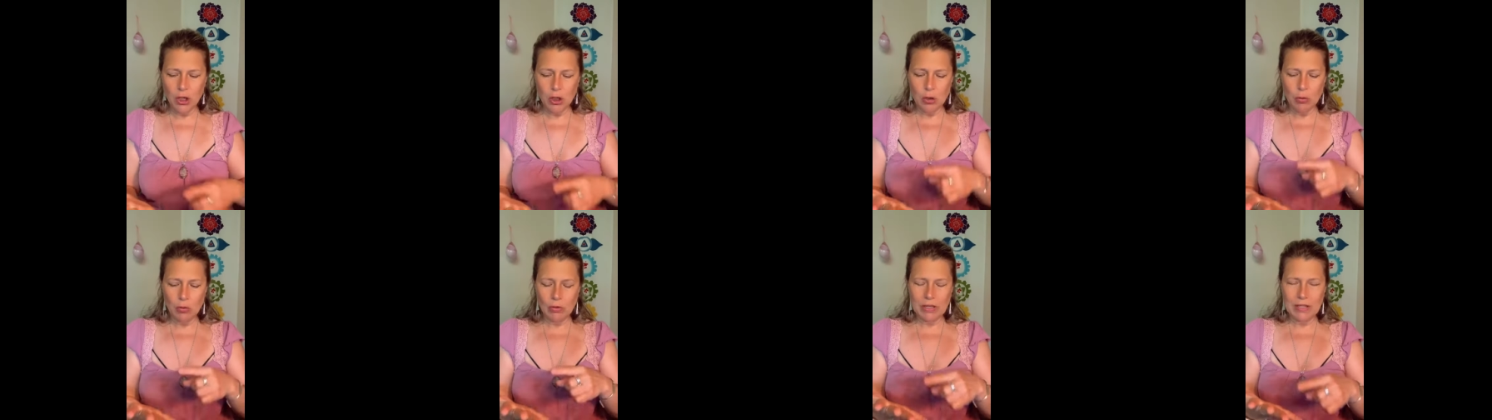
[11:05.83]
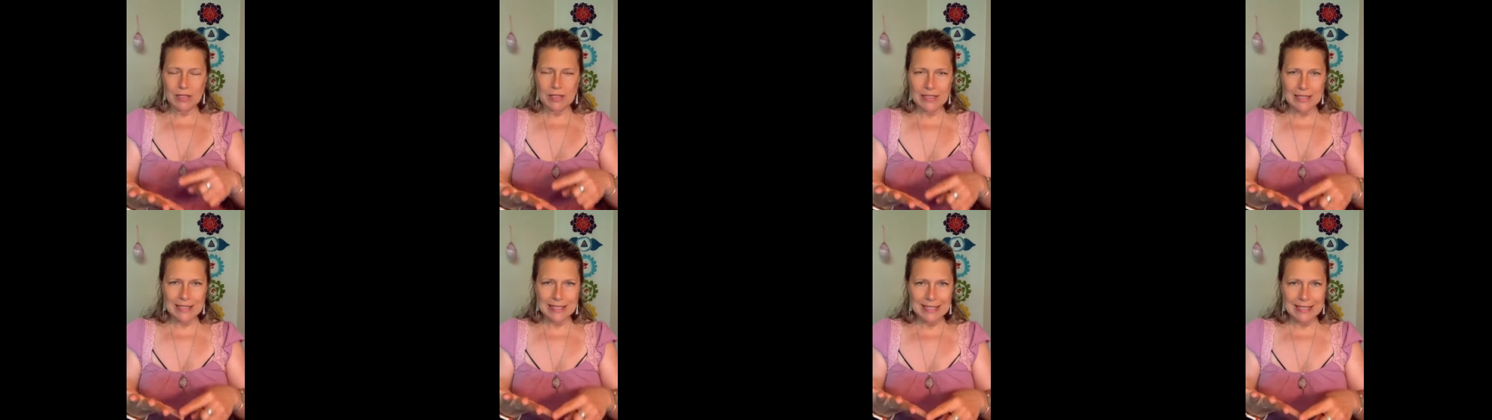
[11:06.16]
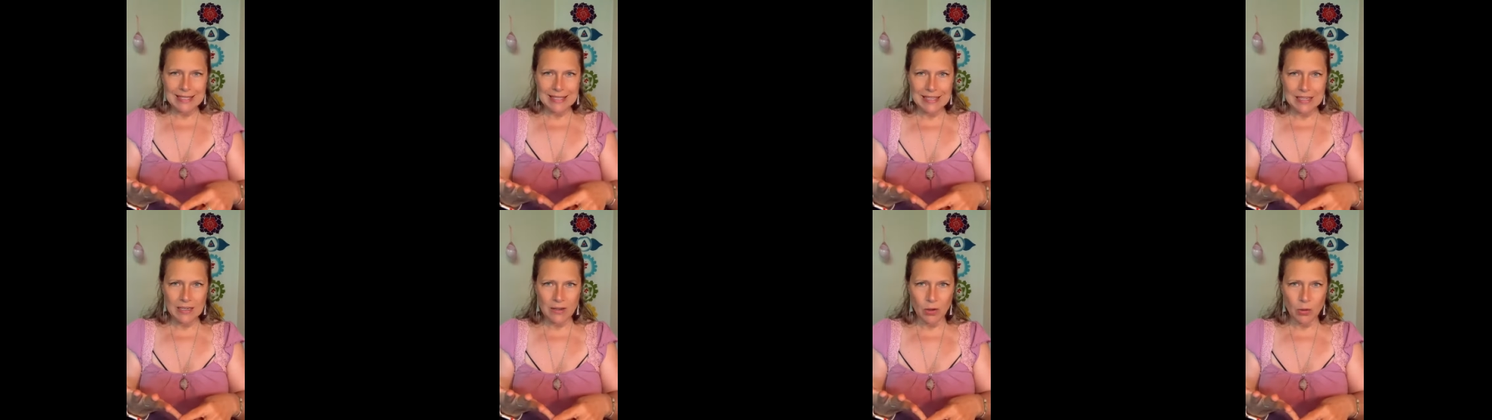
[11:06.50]
you can
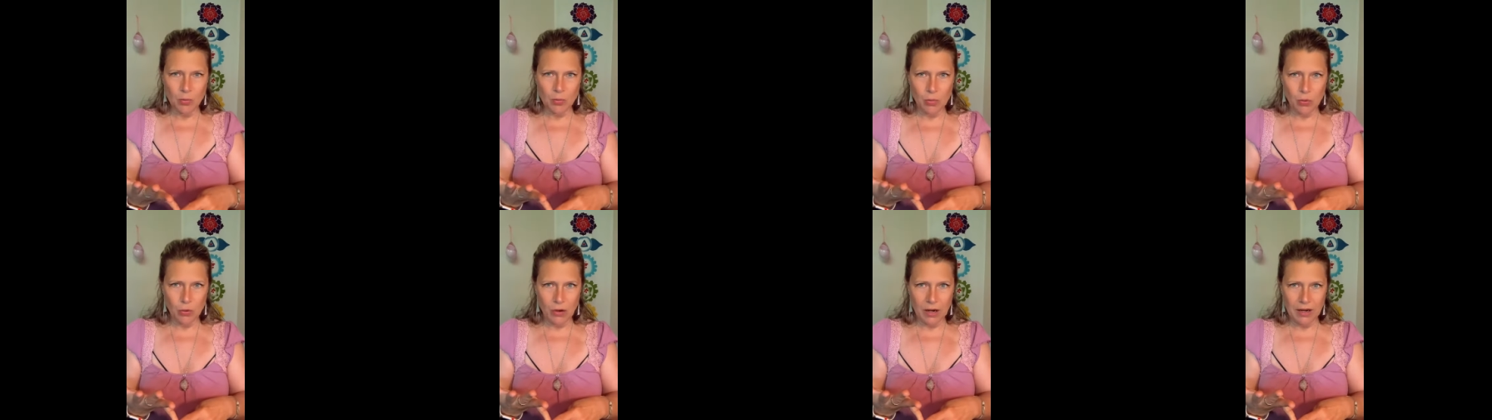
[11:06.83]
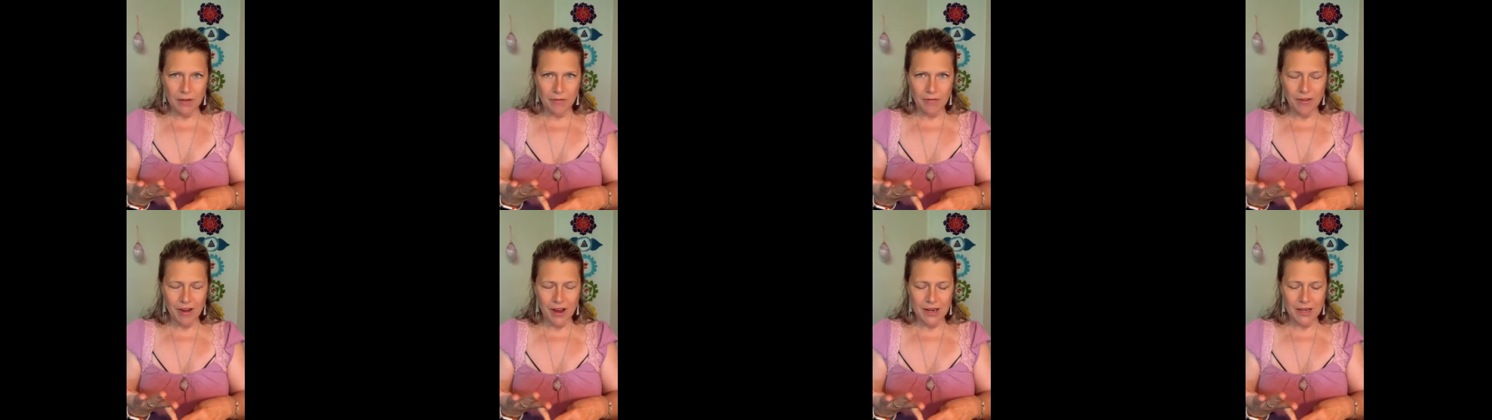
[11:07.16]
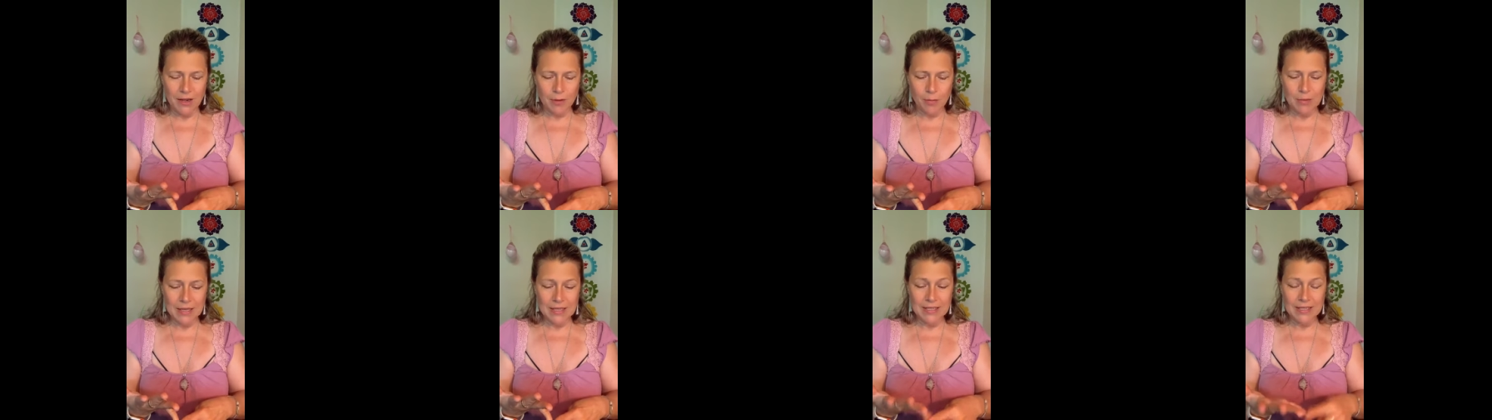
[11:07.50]
still bring
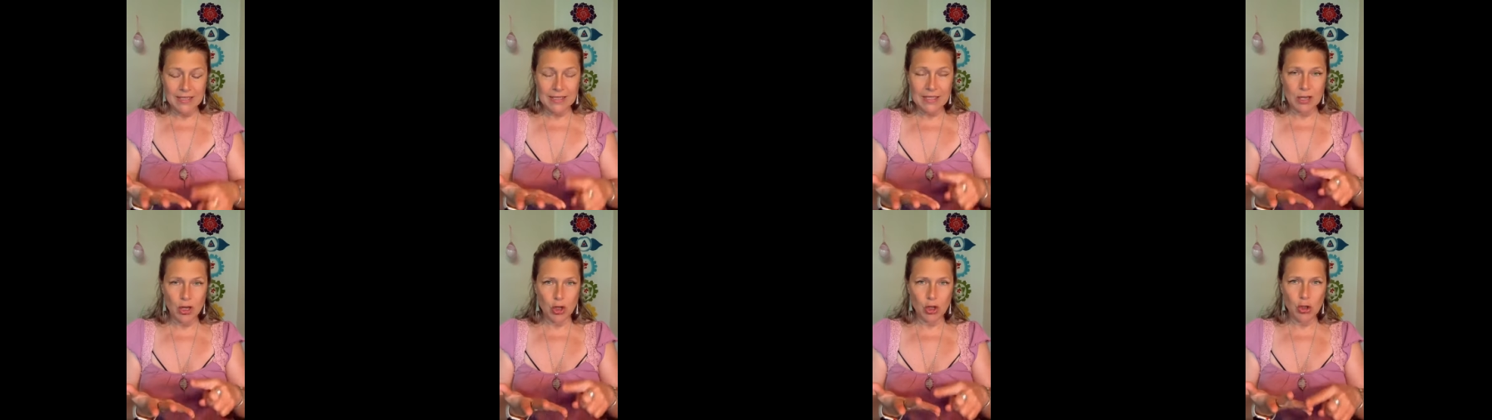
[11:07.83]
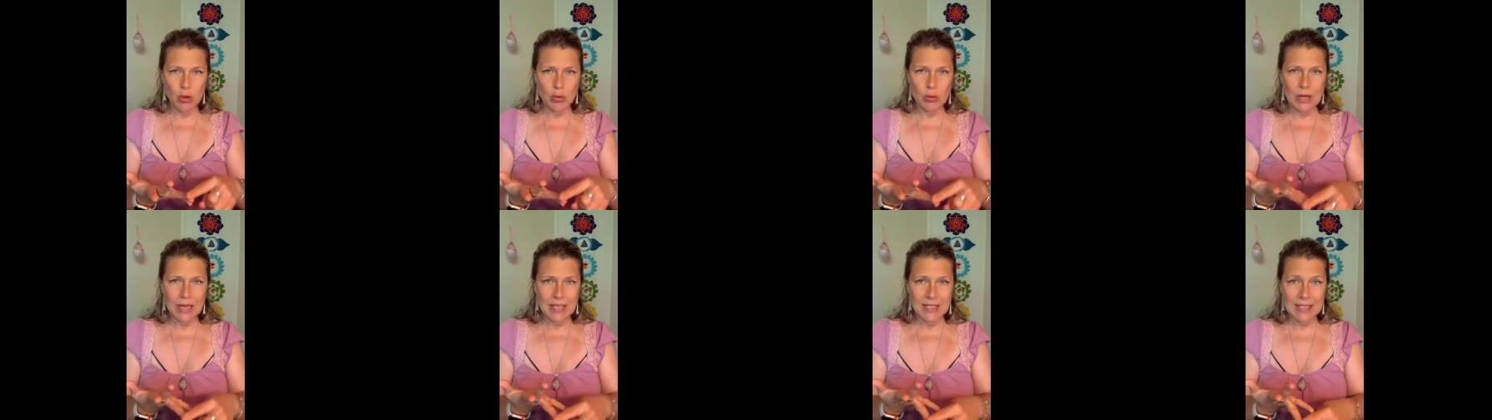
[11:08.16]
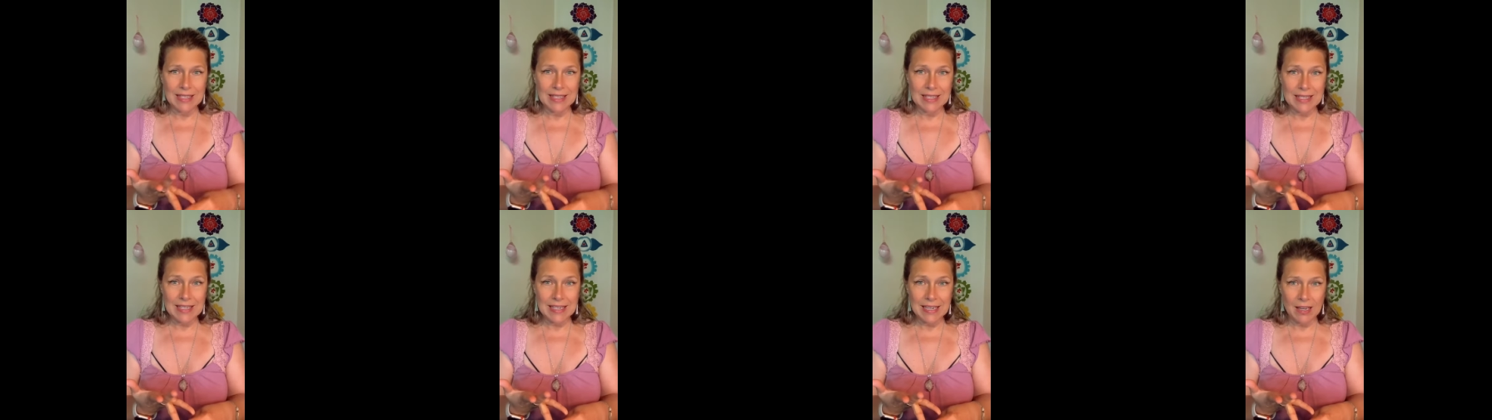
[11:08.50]
vitamins, you can
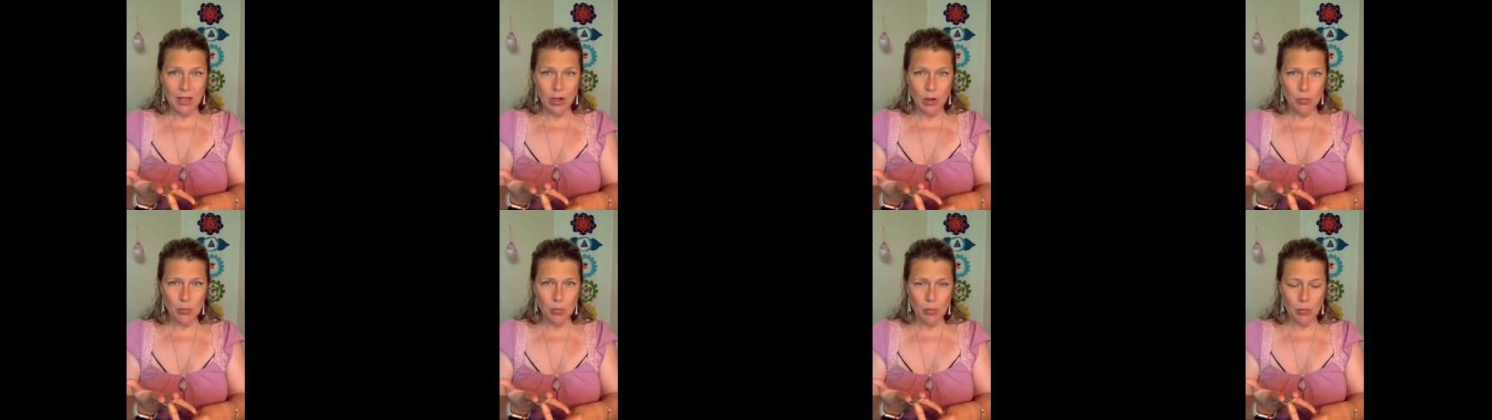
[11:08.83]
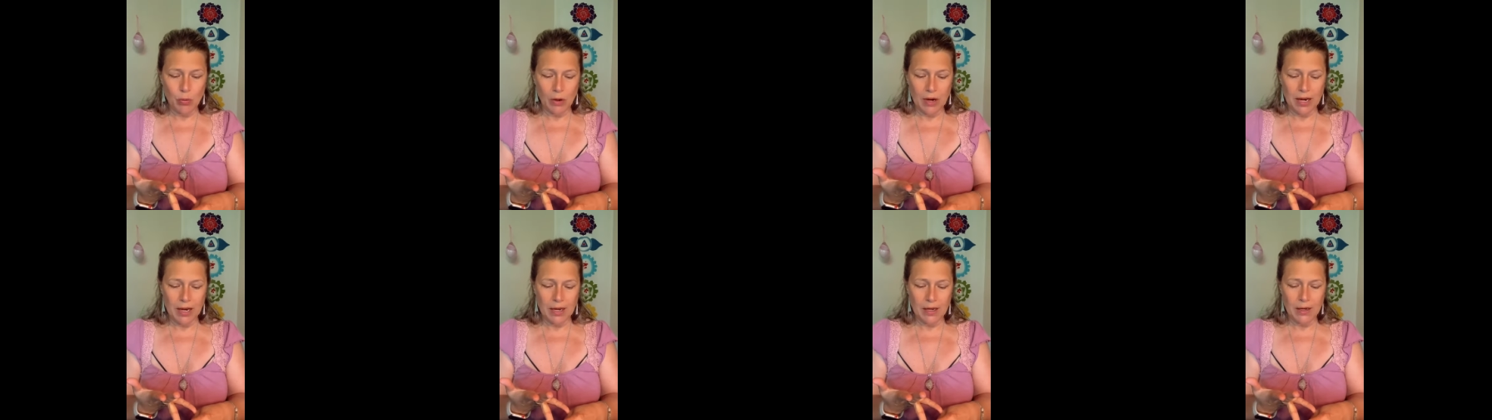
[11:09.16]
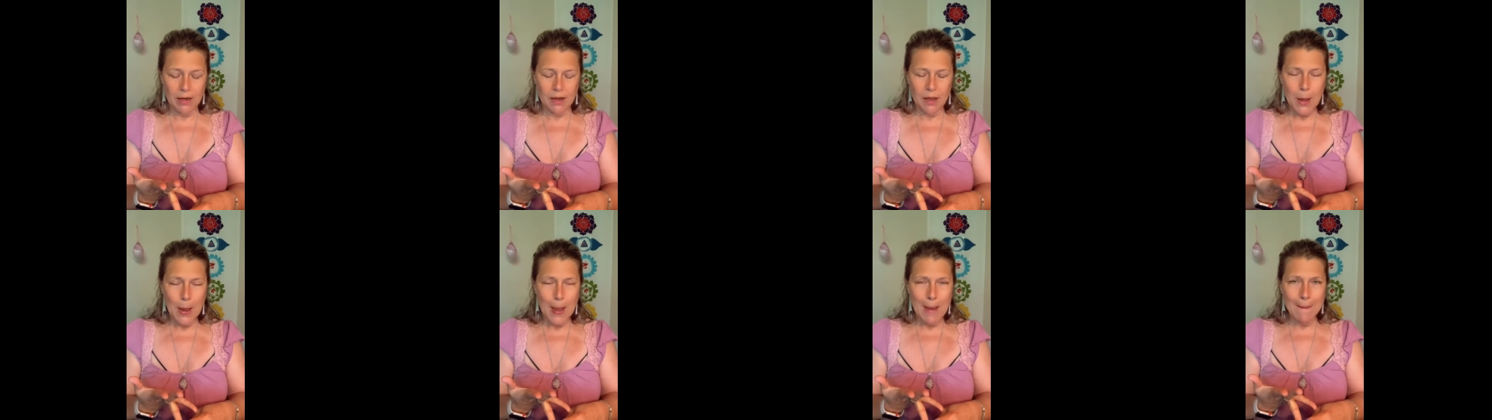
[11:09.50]
still
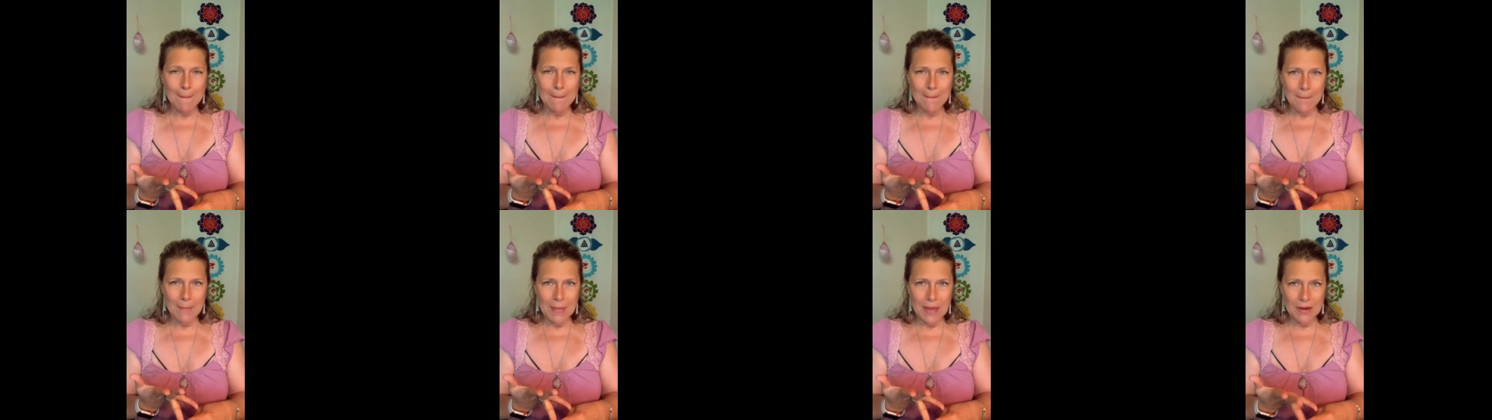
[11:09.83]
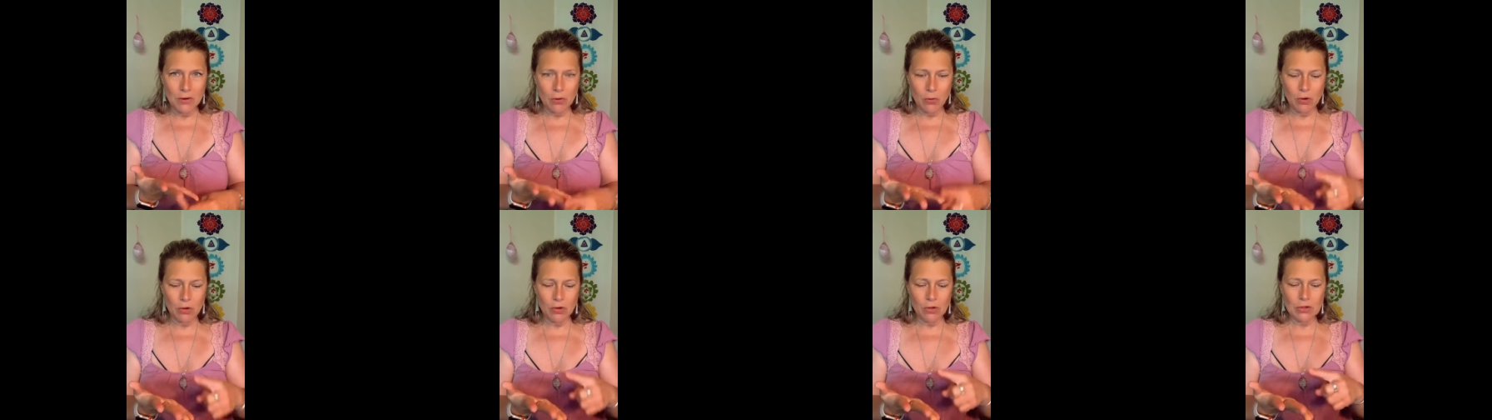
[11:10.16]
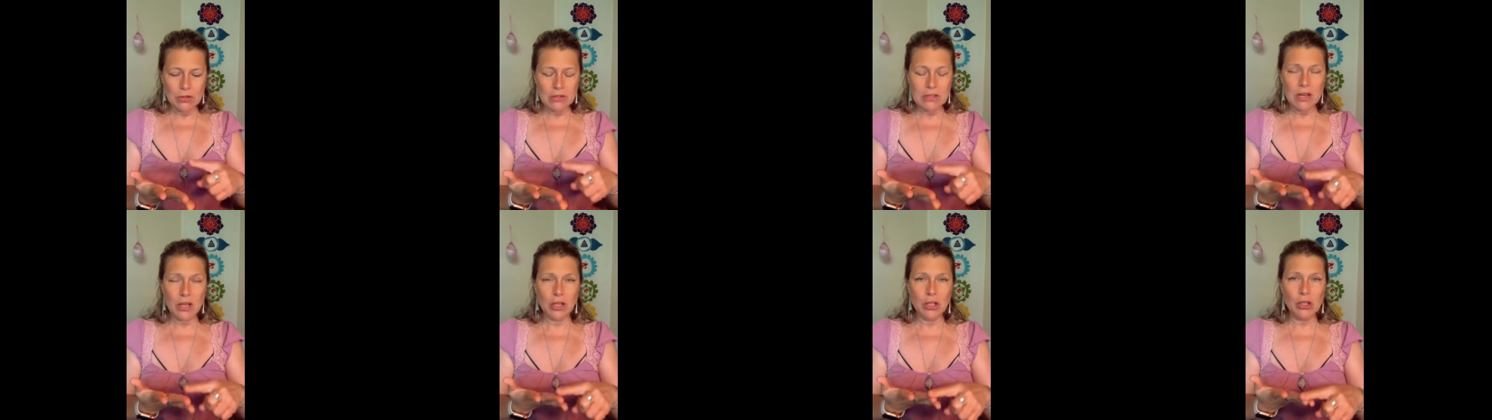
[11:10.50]
bring minerals,